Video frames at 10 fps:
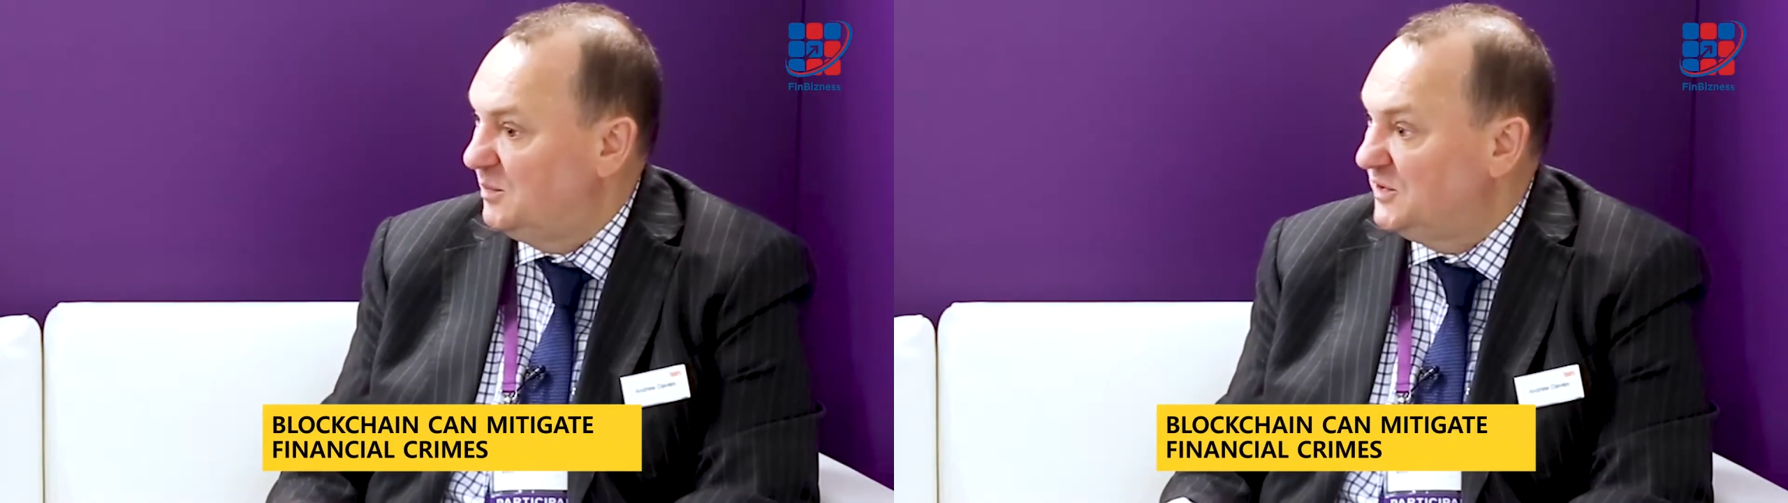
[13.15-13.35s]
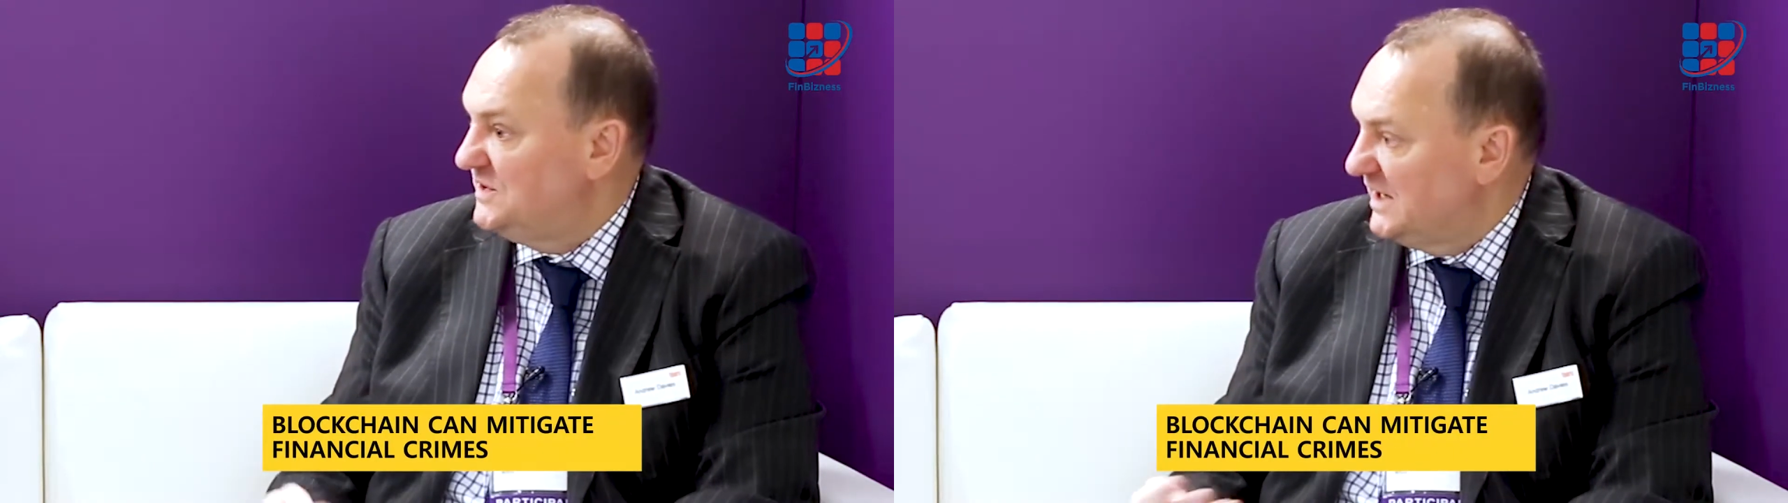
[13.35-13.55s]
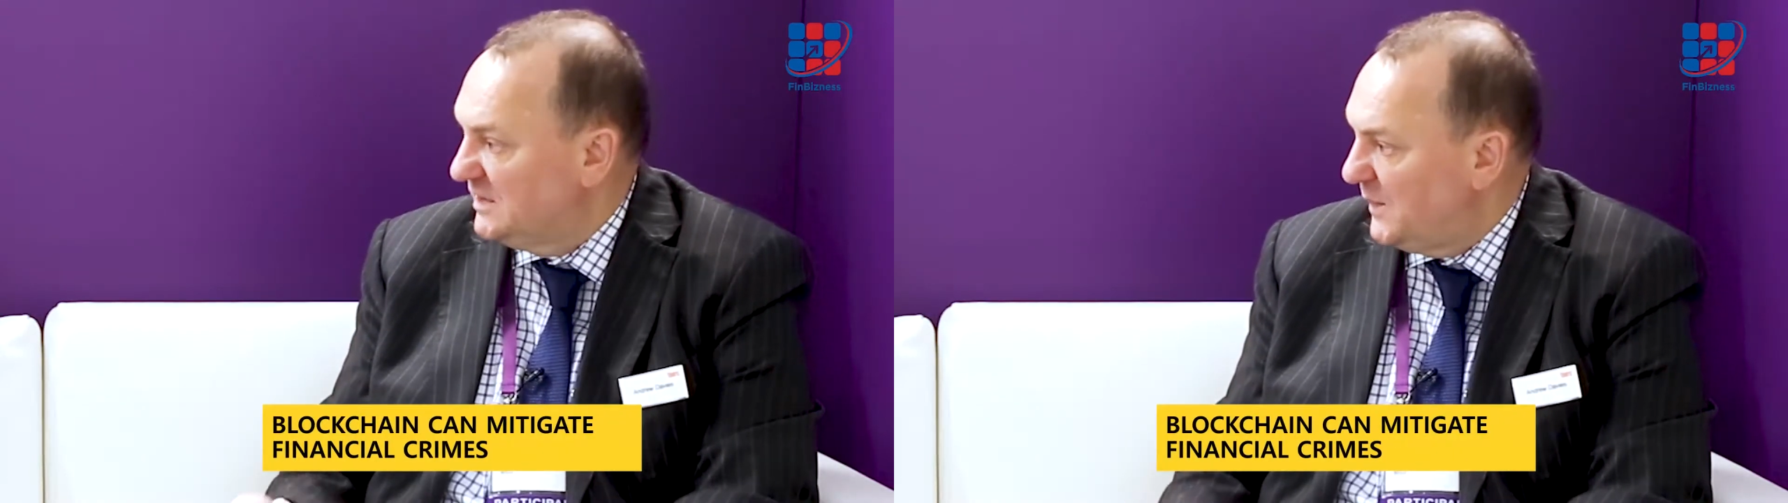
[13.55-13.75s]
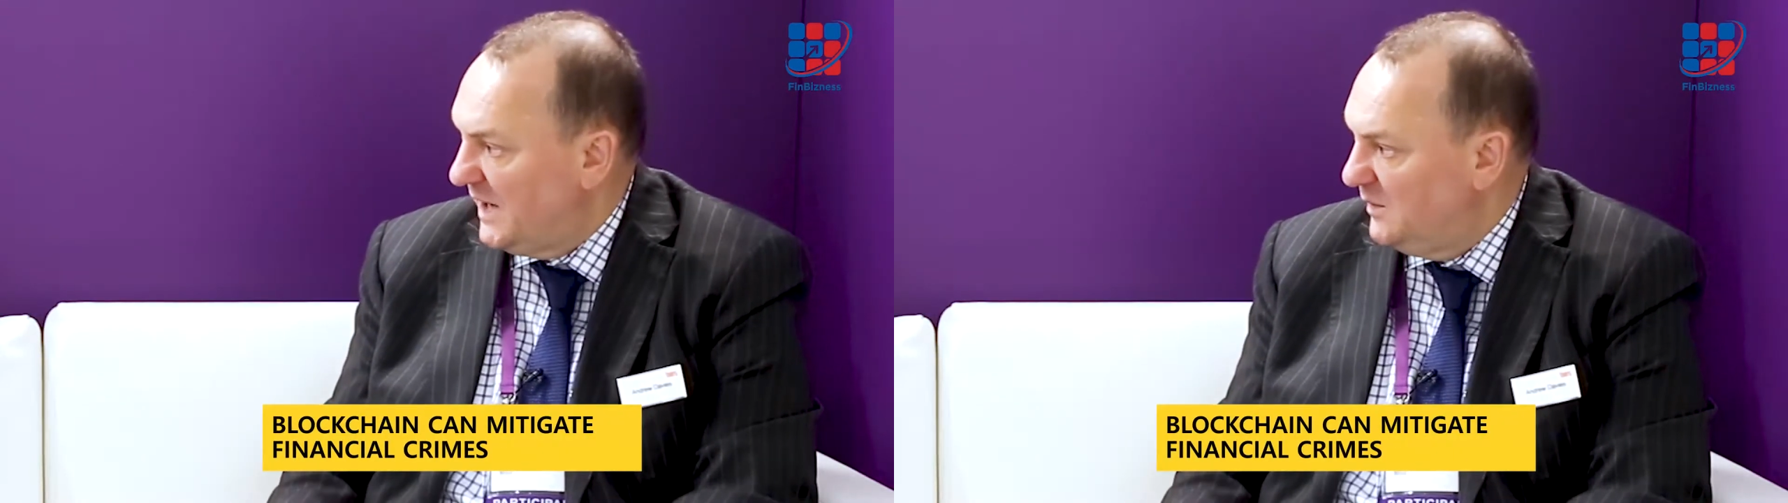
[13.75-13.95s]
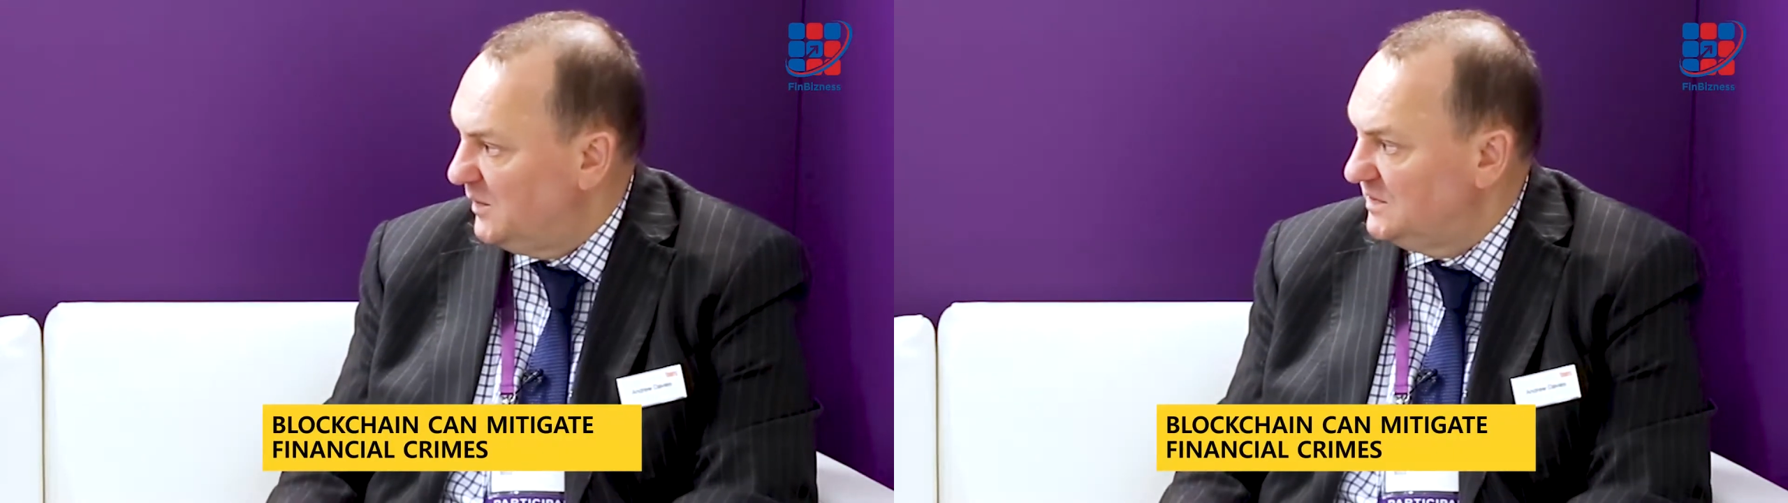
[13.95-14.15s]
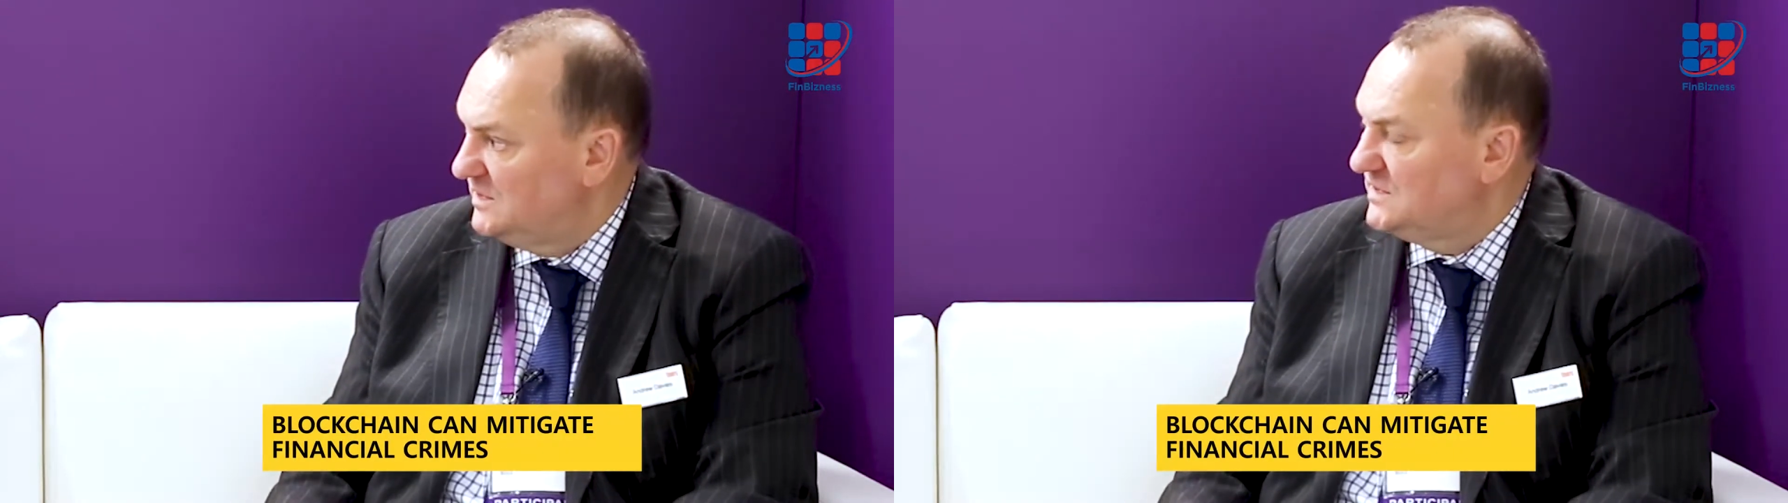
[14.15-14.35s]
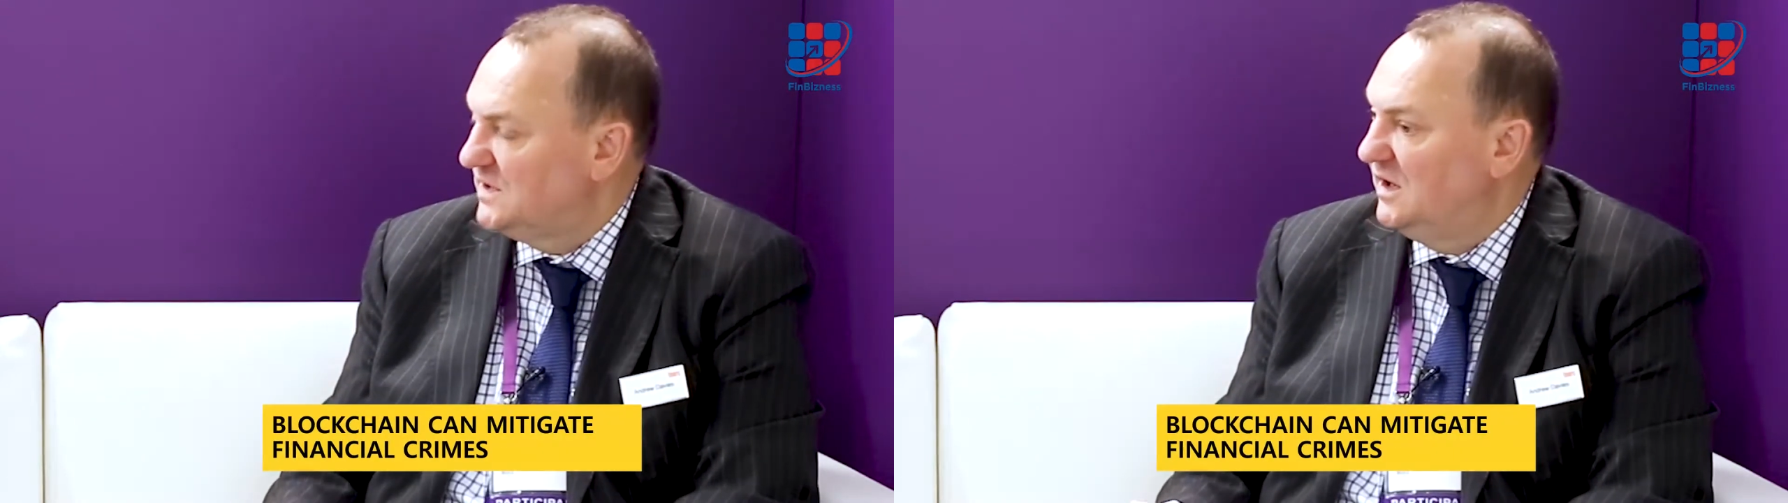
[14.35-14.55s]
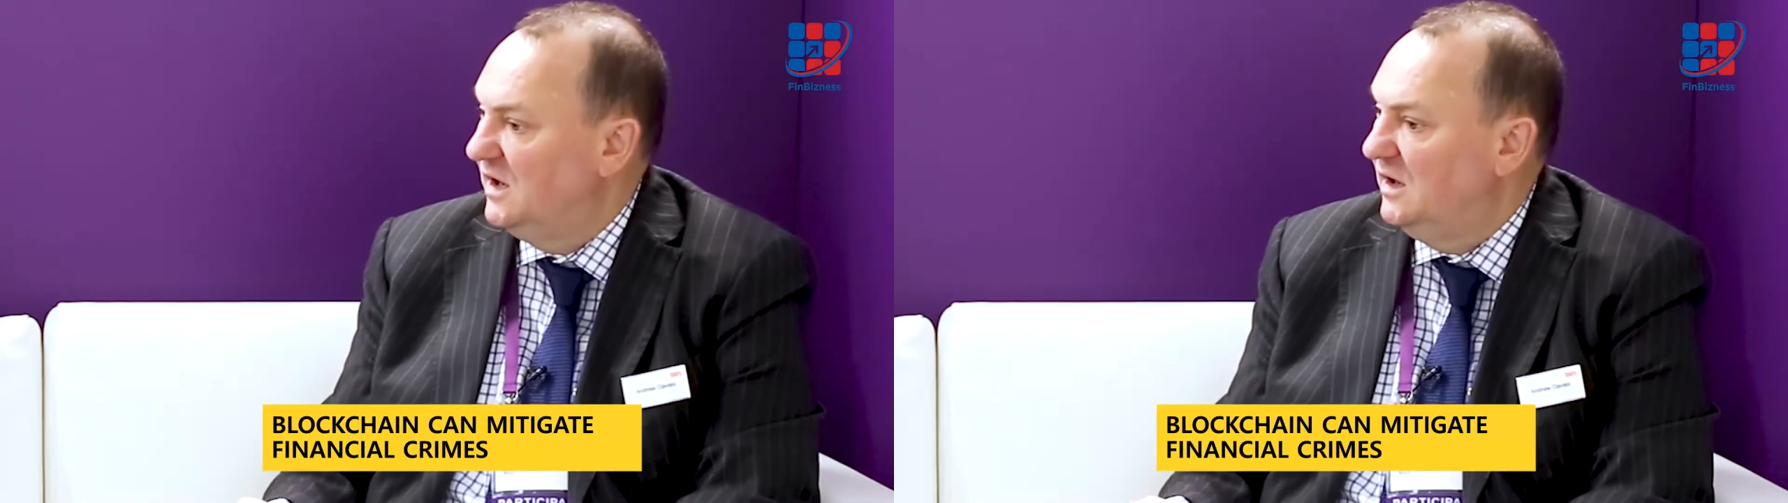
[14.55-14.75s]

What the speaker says: protect payments,